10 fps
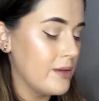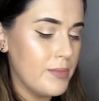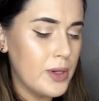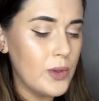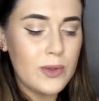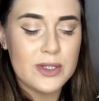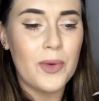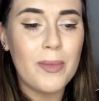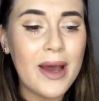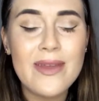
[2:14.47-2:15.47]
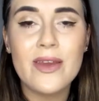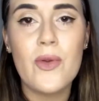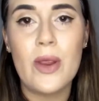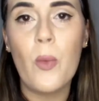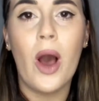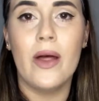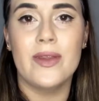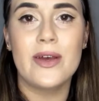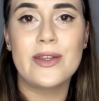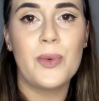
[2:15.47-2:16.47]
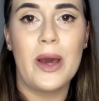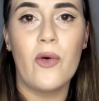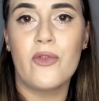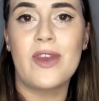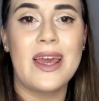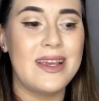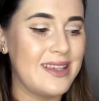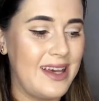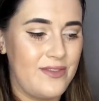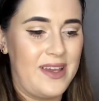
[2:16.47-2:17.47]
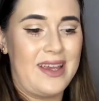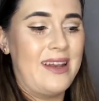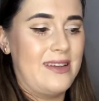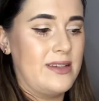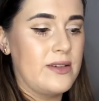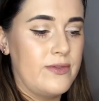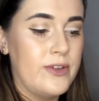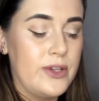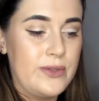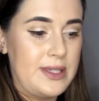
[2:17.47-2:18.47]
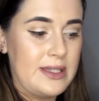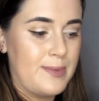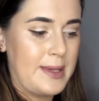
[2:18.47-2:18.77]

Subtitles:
But also, am I the only one that a 12 days advent calendar confuses?